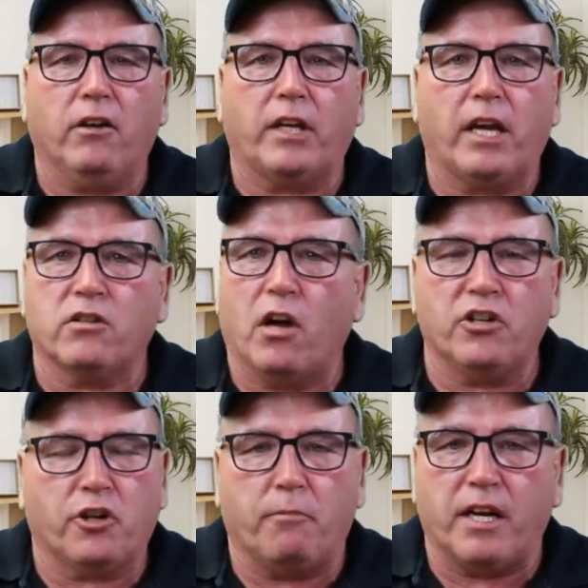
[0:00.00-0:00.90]
Okay, as long as
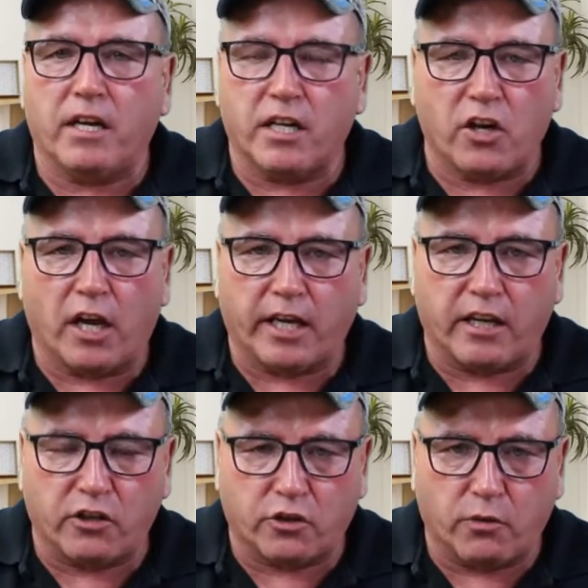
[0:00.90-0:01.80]
your humidity is not
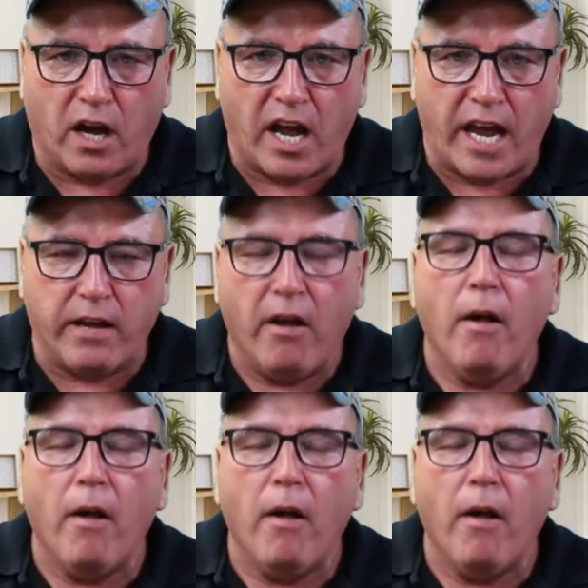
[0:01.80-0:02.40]
getting too high.